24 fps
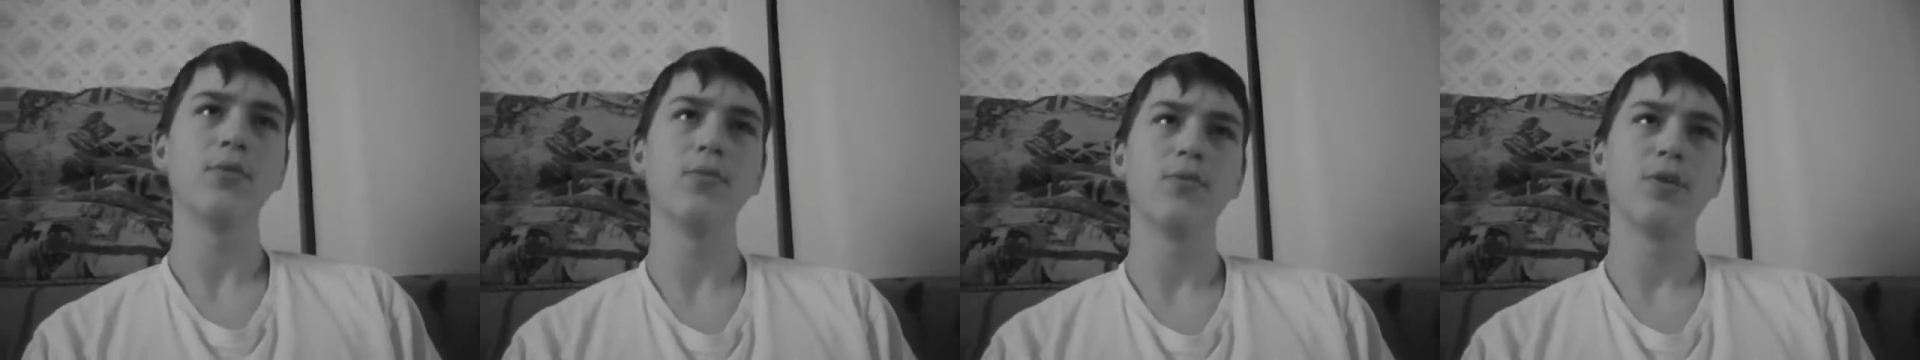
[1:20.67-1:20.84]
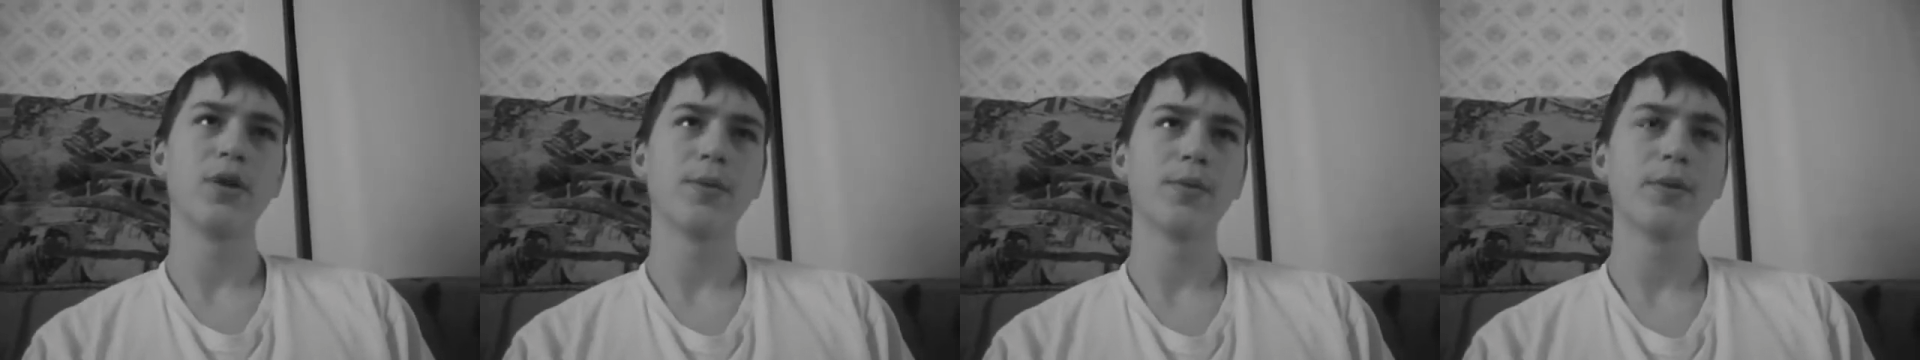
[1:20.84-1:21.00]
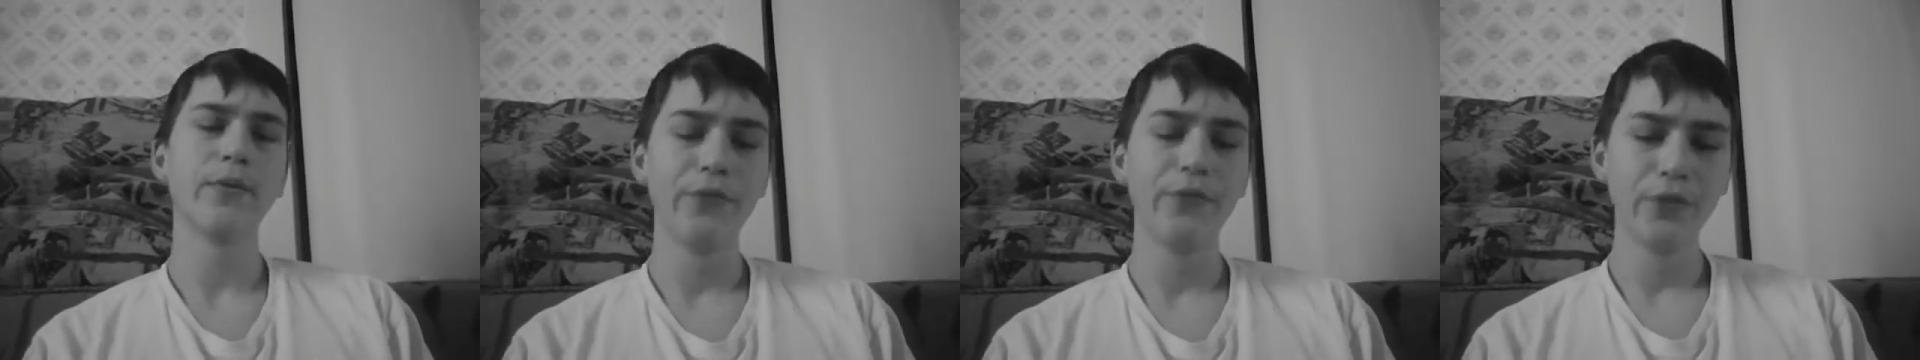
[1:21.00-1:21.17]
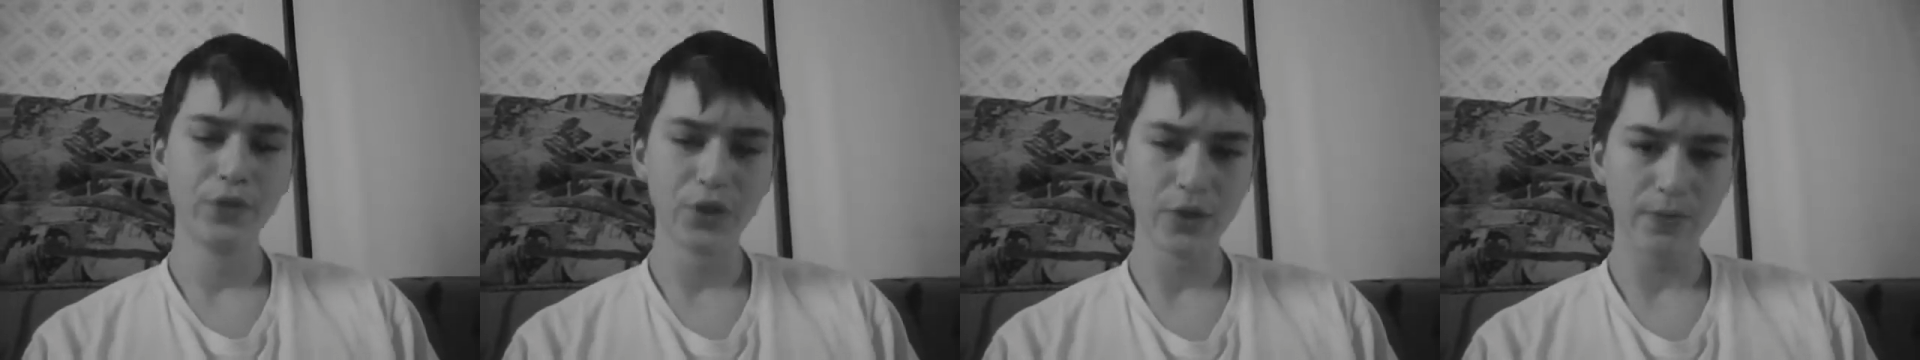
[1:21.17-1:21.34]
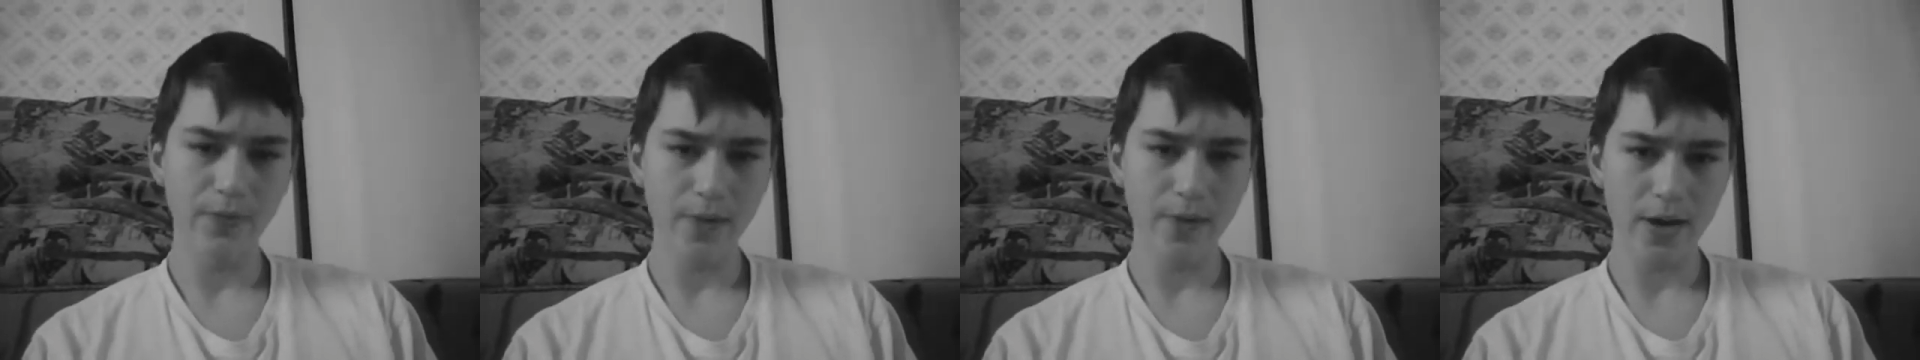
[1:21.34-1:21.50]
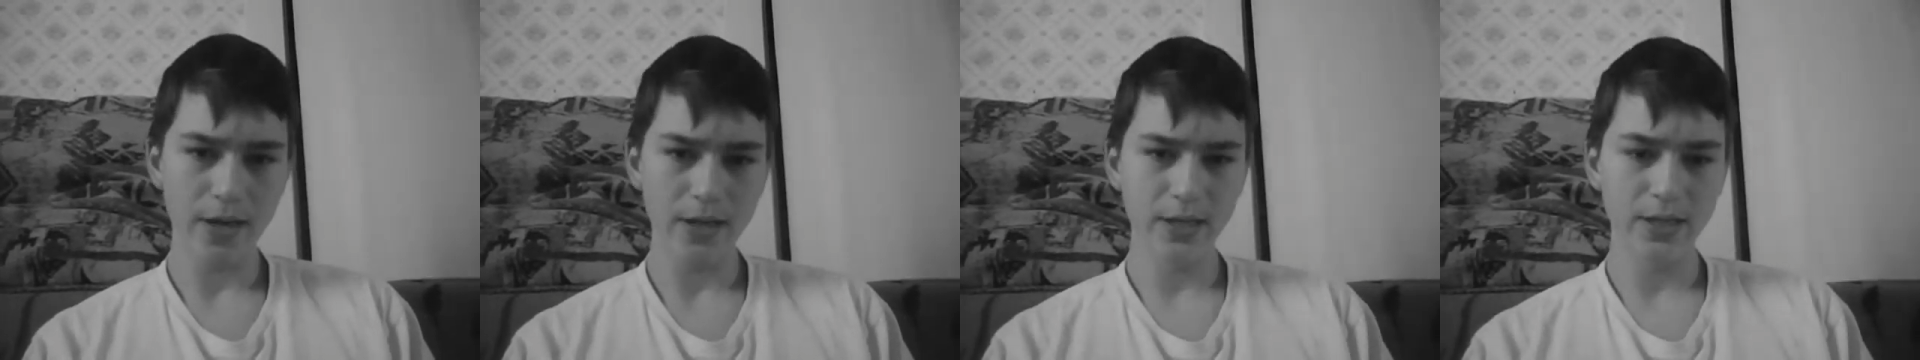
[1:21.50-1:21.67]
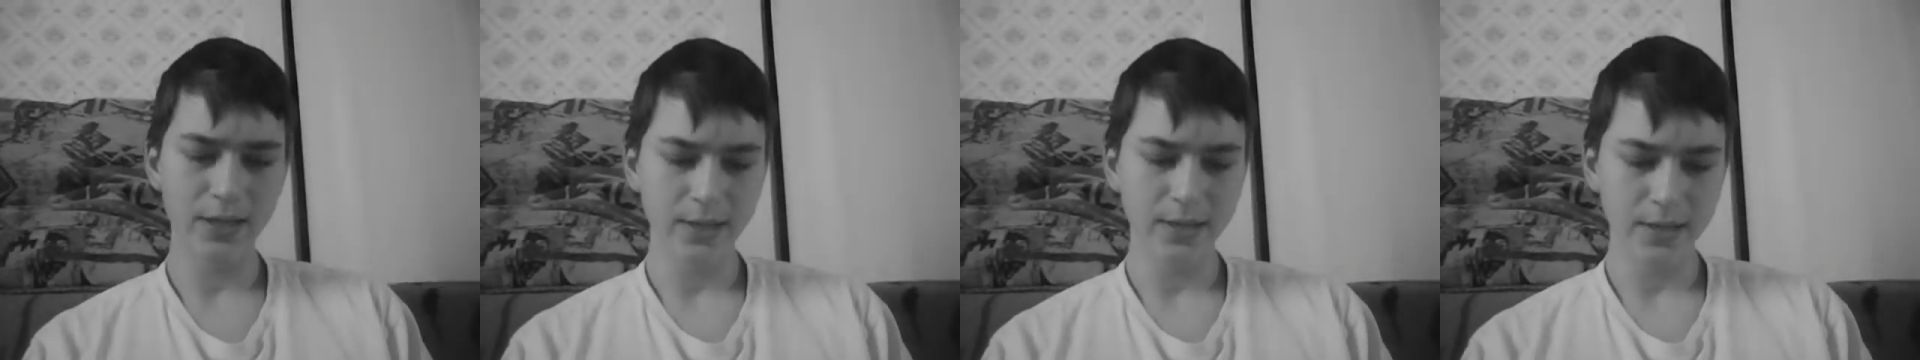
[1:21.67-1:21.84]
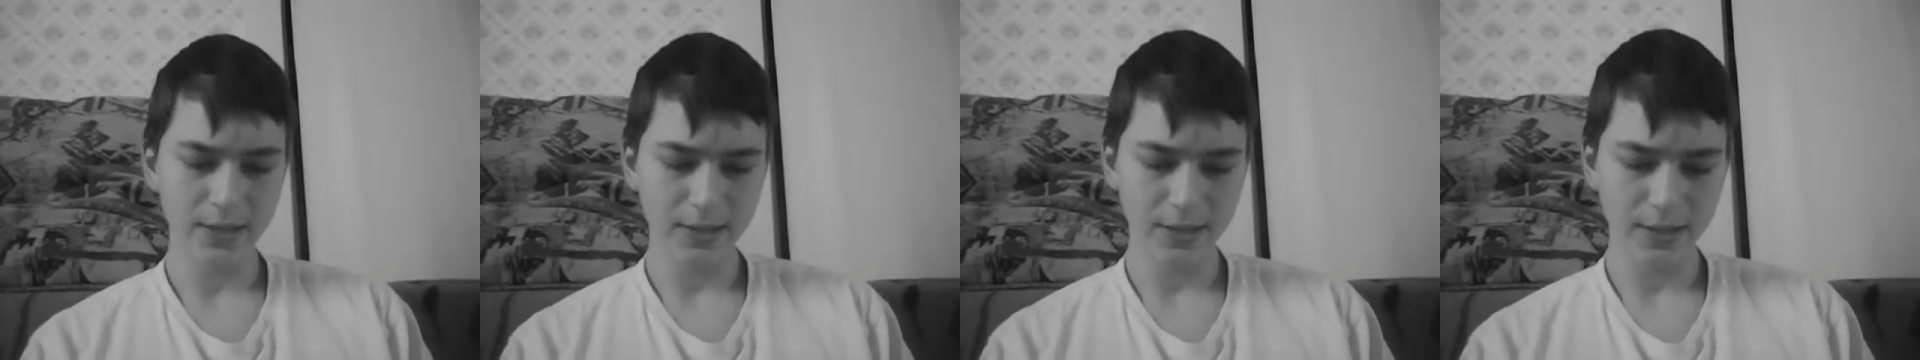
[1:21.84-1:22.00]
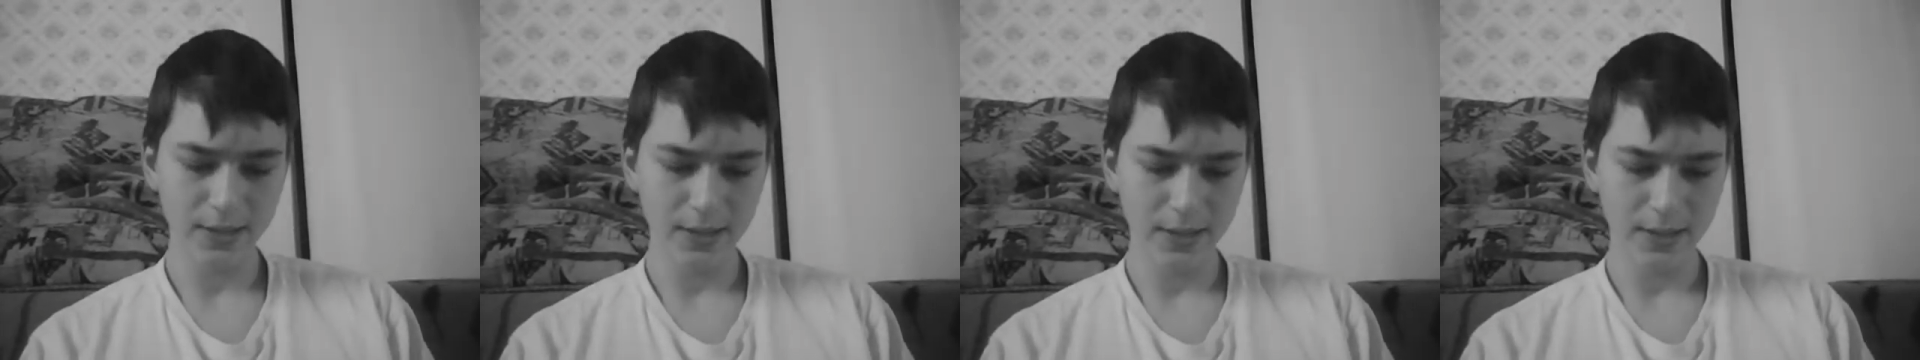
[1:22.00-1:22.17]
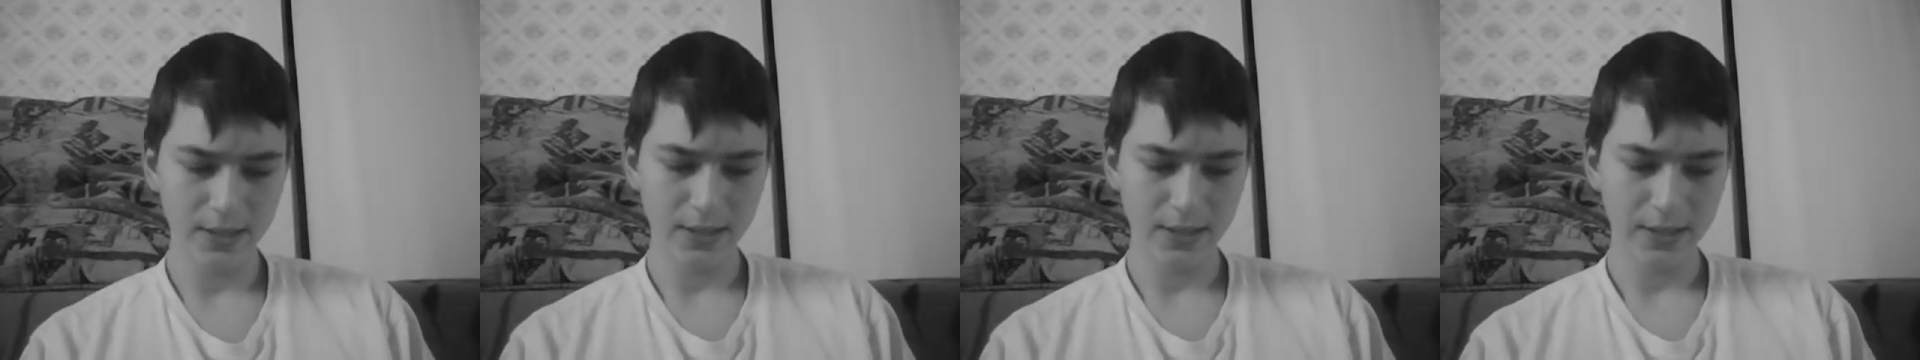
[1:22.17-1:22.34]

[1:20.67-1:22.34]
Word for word: what I'm confused about is